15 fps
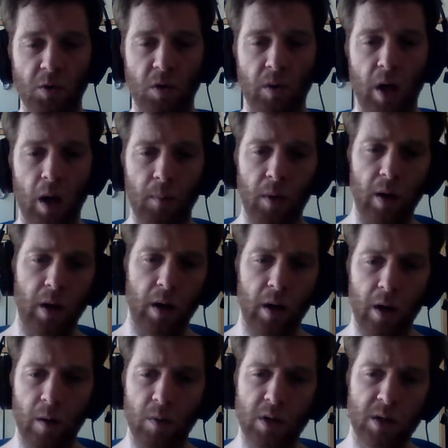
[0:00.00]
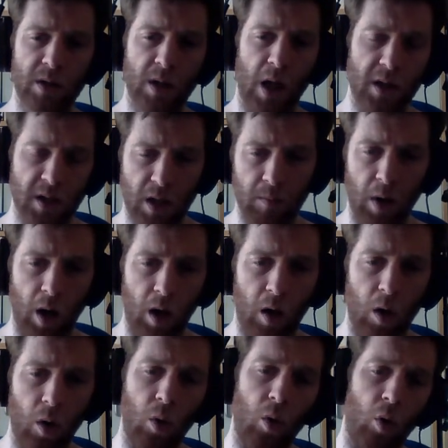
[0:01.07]
on there, but he was testing my
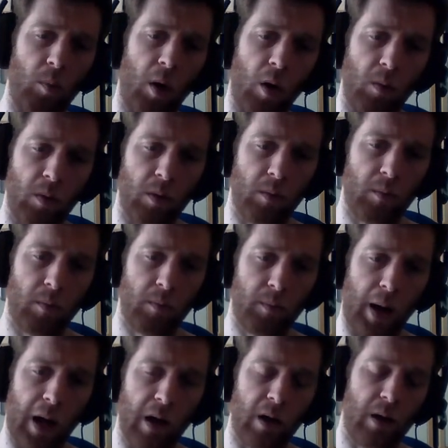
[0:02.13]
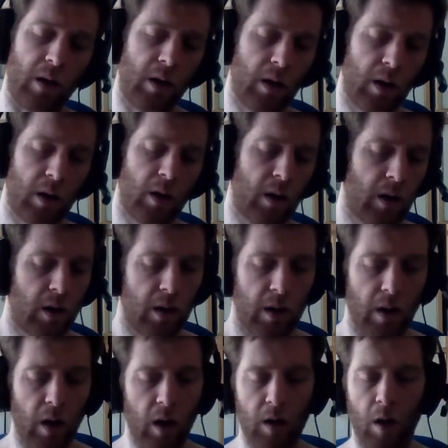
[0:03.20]
whole hormone palette.
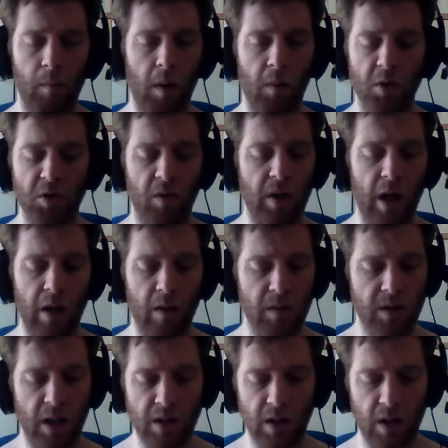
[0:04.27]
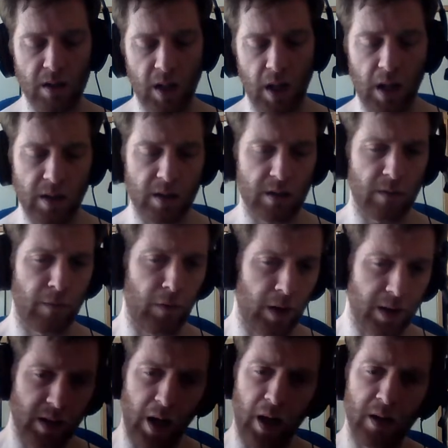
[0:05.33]
I can't remember what was on there. There was things like free
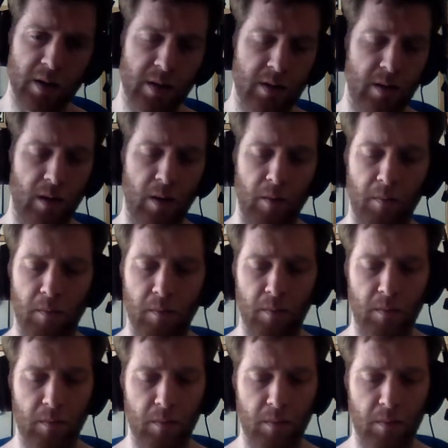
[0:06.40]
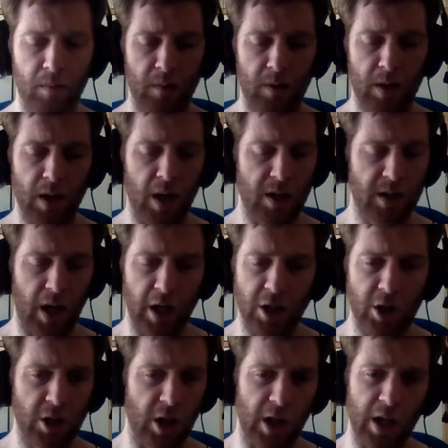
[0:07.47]
test,
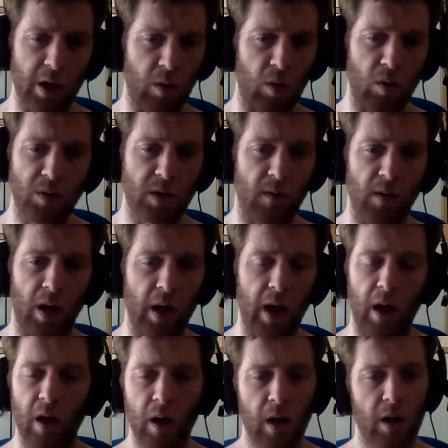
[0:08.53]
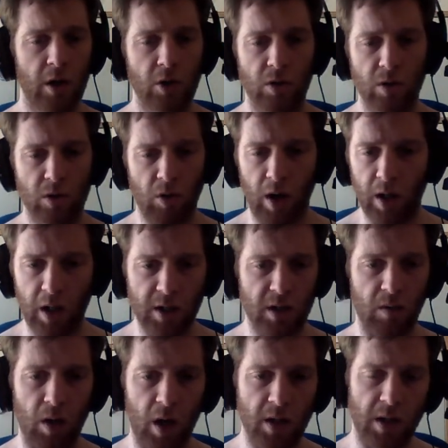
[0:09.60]
DSHG or something like that,
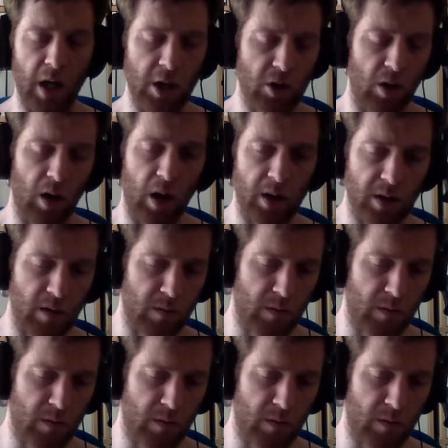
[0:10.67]
triglycerides, electrolytes.